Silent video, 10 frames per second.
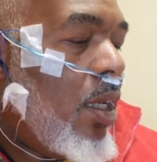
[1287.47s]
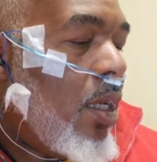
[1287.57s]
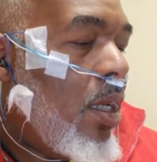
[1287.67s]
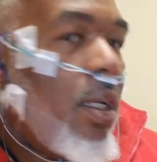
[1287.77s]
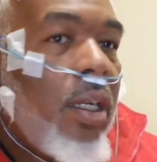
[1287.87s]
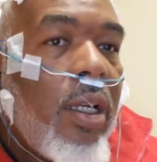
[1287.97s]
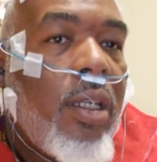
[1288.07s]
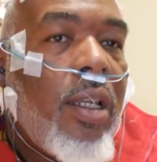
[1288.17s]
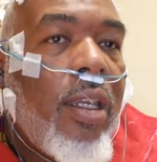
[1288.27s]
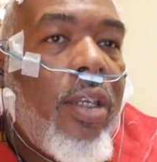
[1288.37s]
uh,
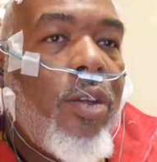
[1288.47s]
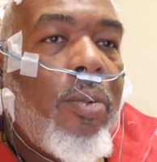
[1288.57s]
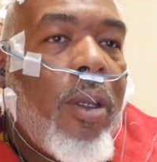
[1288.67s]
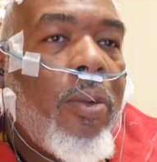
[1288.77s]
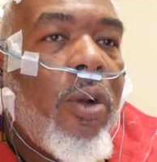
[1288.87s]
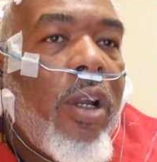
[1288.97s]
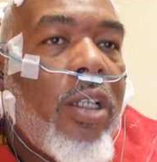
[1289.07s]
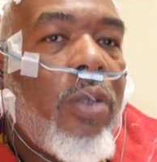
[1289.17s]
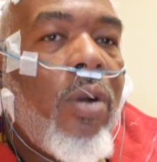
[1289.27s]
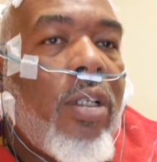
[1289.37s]
92 people are
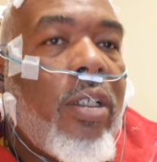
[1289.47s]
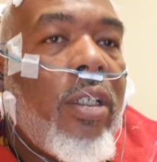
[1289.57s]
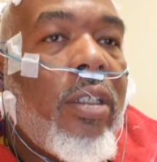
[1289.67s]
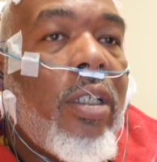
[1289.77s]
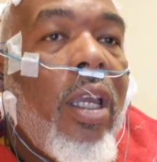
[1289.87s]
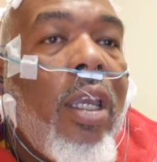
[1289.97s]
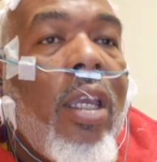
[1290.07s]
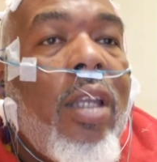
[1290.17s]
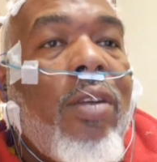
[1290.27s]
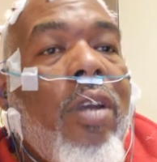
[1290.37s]
actually watching this,
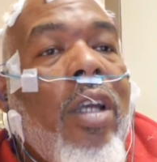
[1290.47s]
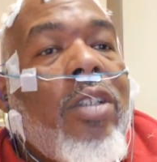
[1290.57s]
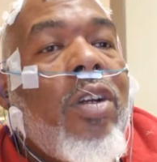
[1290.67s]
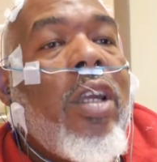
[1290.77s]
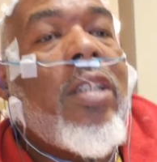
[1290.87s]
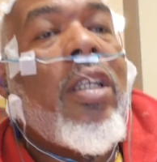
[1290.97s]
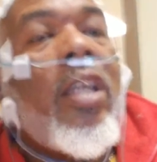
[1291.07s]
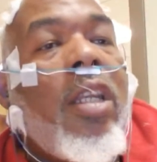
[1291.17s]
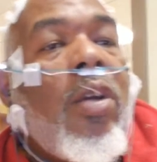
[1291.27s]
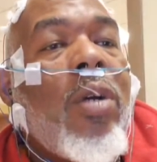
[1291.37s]
and you guys aren't asking
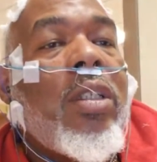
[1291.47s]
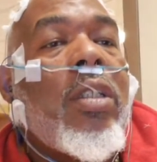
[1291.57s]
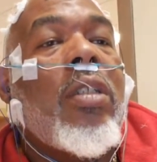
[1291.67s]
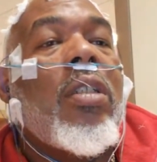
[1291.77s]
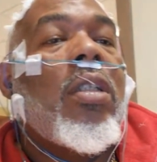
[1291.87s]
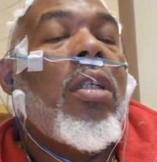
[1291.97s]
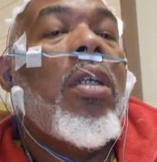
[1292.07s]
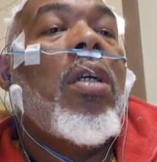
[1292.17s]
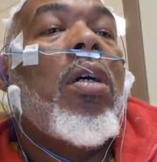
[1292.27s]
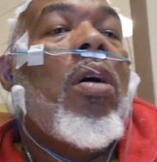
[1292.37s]
any questions.
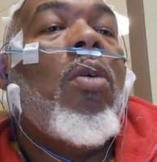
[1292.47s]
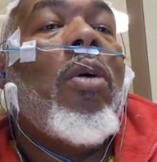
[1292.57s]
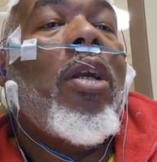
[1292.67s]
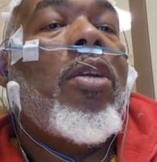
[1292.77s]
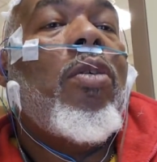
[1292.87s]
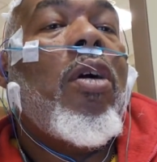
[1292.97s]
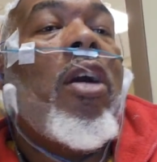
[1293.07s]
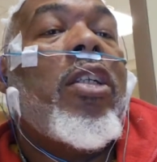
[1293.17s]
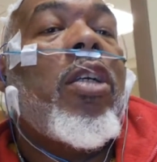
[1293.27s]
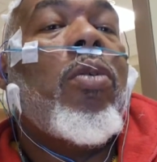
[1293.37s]
Oh, wait, you are
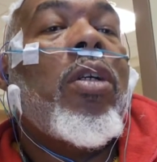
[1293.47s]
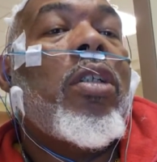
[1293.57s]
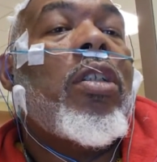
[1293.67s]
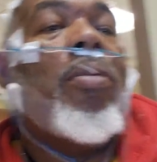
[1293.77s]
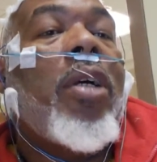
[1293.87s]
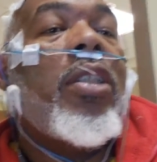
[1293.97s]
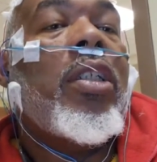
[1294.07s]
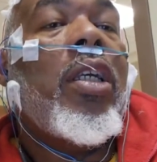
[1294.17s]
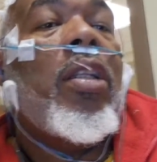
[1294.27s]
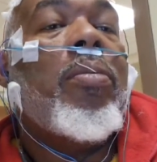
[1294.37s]
asking questions. I'm not
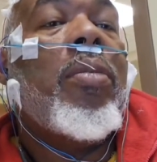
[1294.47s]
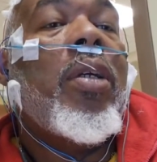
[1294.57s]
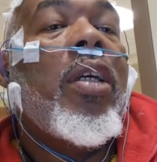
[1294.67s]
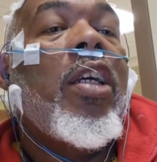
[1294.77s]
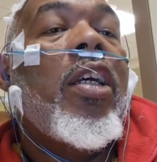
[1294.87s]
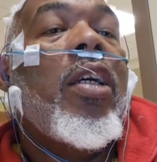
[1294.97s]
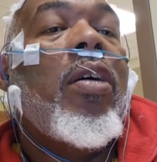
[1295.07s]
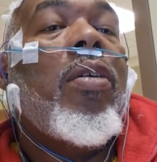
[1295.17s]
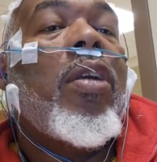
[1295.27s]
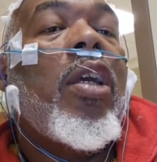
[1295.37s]
seeing them.
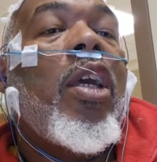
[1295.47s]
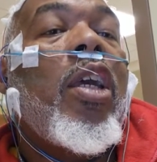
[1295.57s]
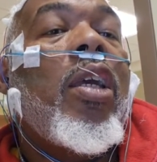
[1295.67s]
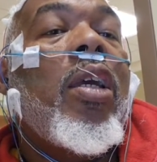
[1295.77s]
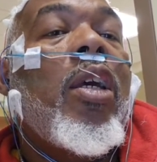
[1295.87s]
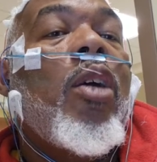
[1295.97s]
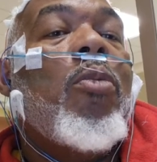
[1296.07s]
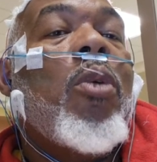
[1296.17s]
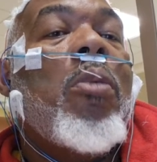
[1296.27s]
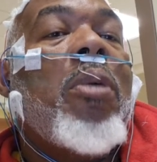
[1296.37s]
Okay,
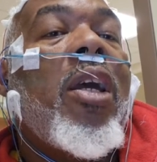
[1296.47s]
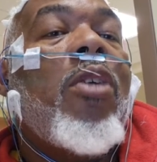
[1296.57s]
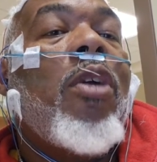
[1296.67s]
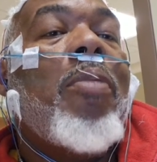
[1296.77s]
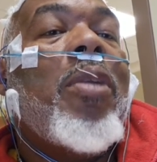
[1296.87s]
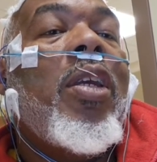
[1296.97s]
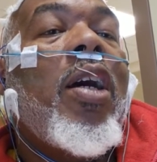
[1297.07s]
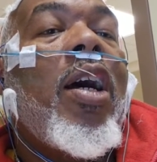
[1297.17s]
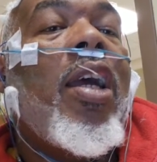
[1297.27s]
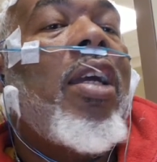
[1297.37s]
bring back grape
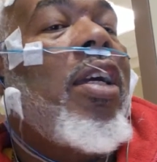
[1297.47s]
Nehi.